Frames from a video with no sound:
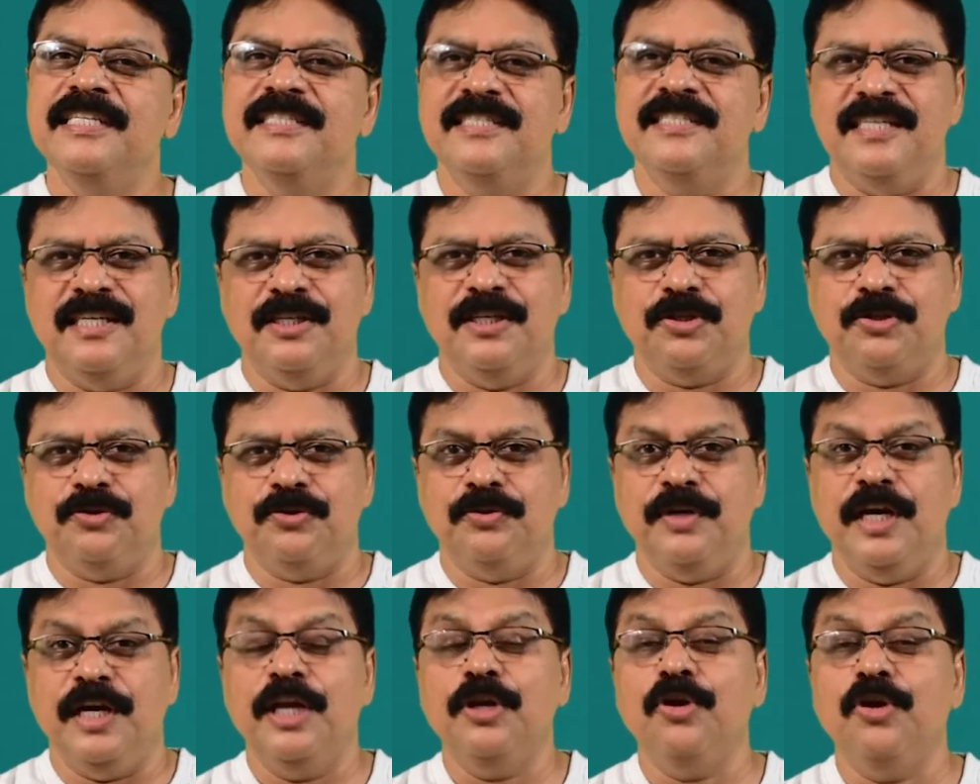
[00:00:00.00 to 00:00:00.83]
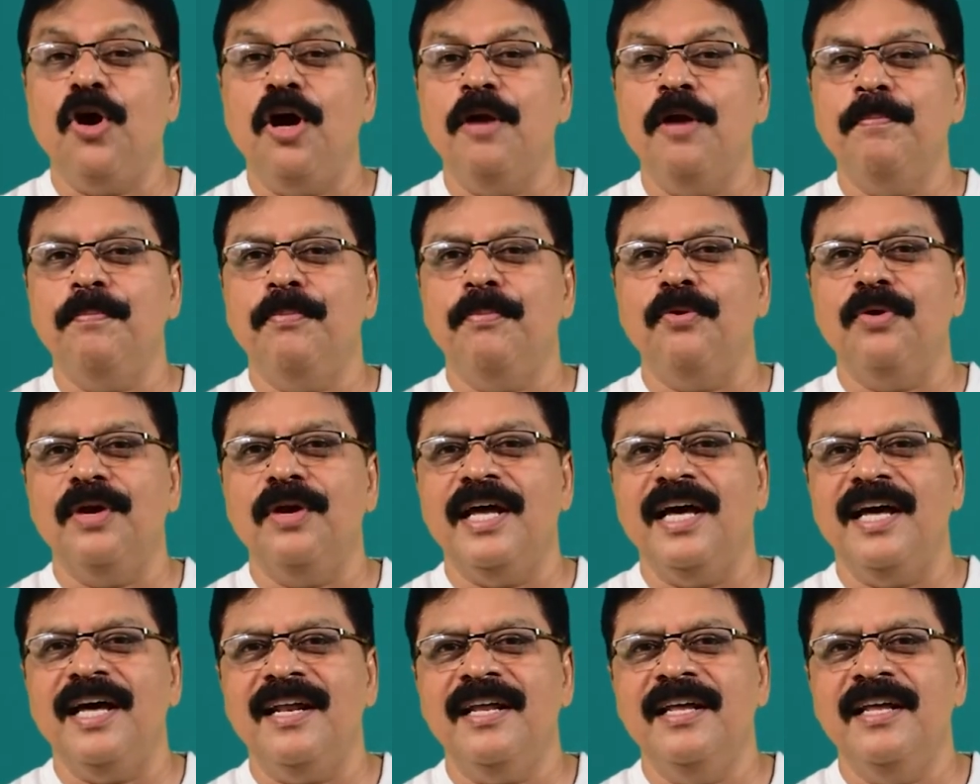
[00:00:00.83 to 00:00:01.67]
CS2, a
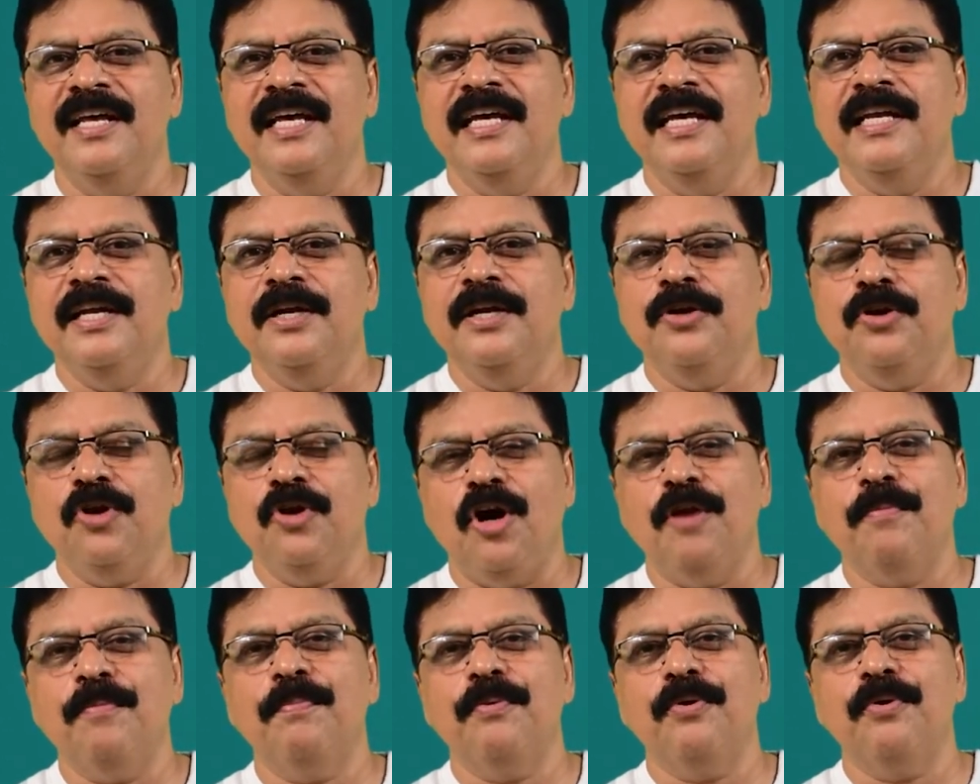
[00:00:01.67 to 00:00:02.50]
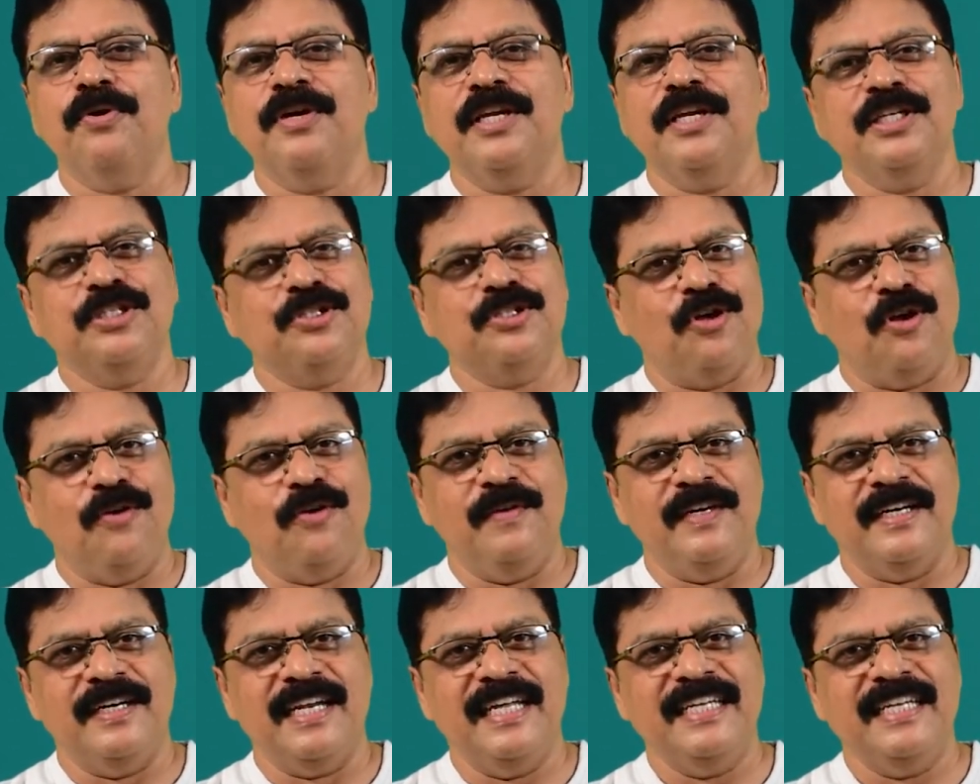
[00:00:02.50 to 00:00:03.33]
non-polar, non-protic
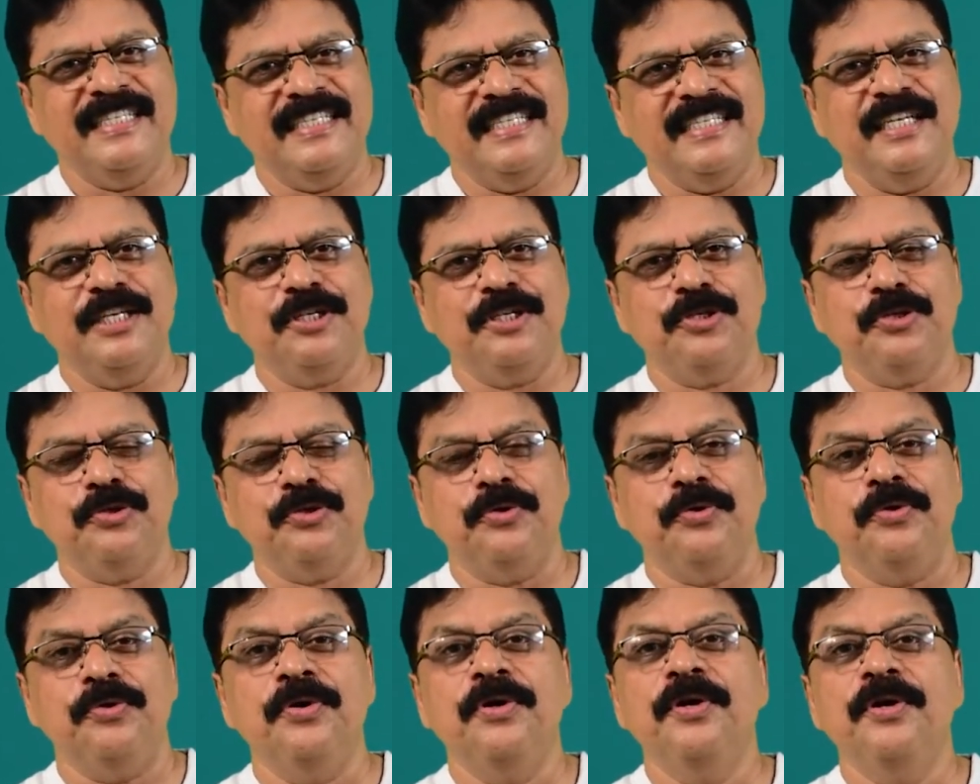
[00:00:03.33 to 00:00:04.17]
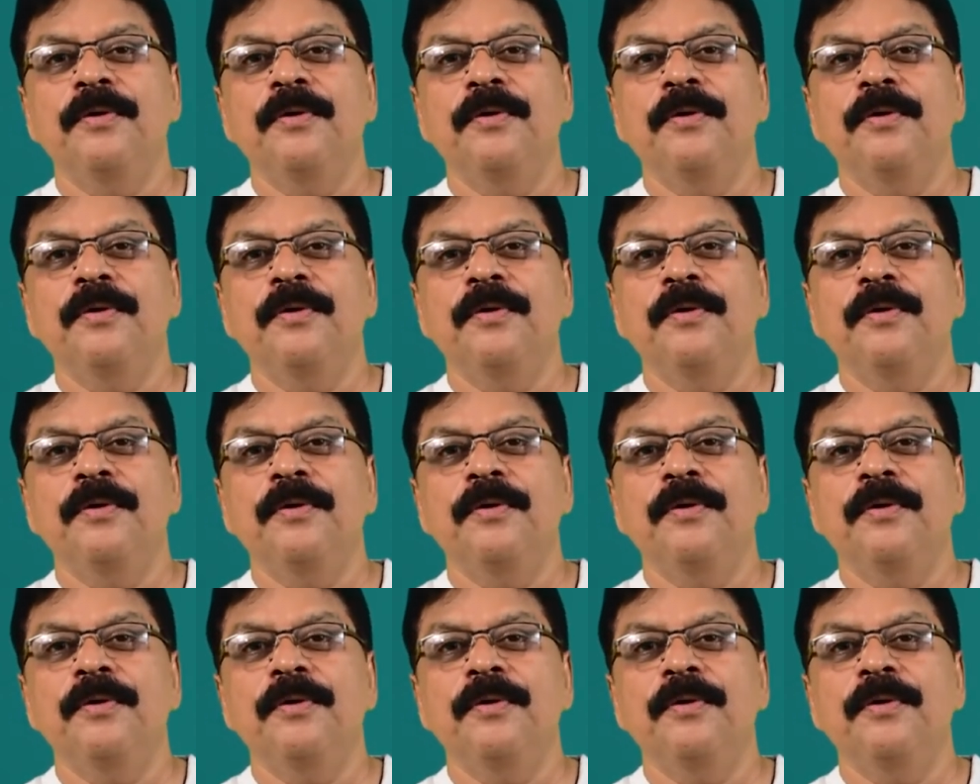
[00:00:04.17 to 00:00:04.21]
solvent like CS2.